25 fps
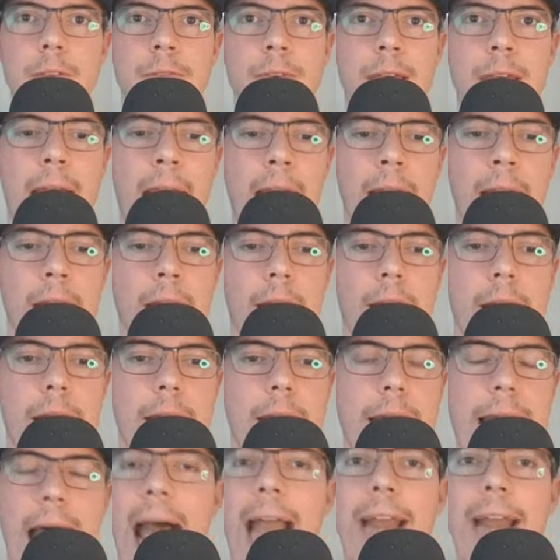that
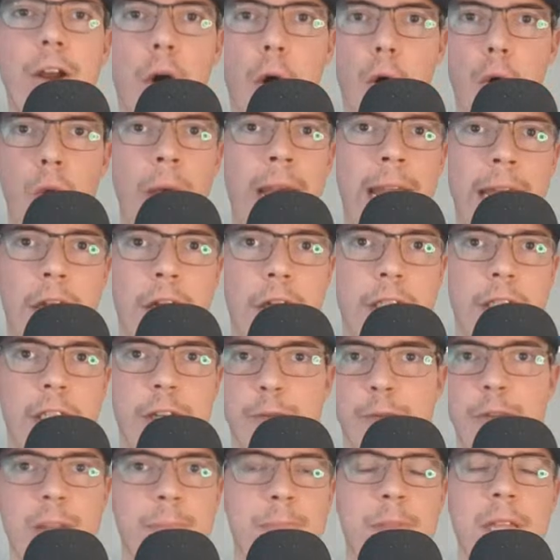9-hole hitter
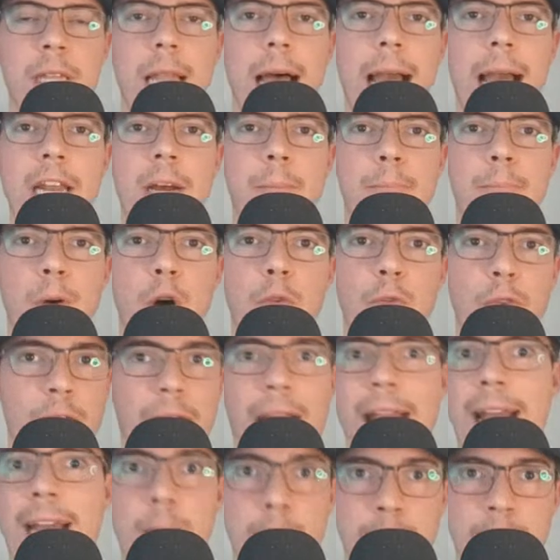to flip the lineup
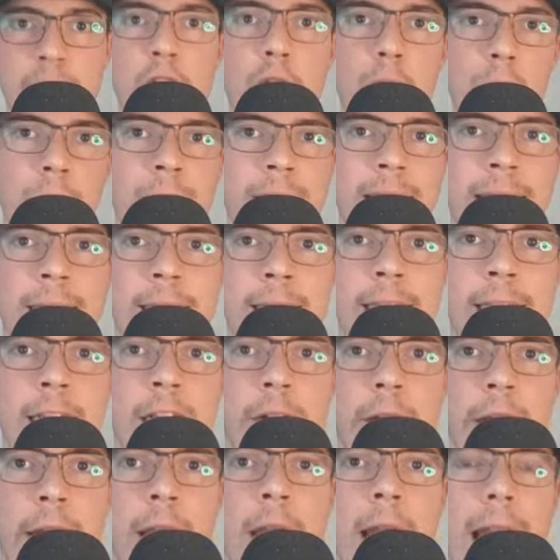over. That can be Jose
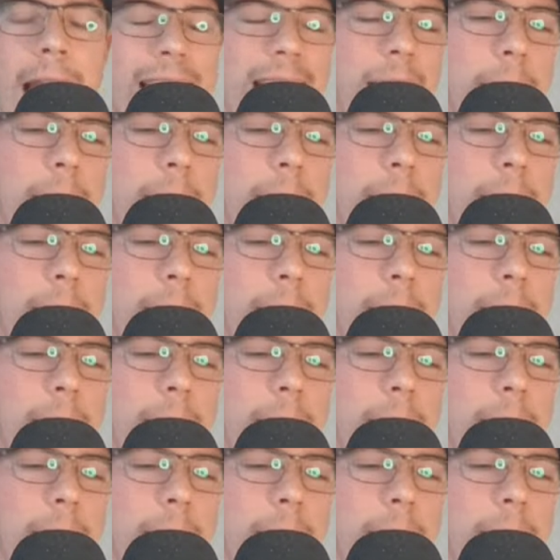Siri.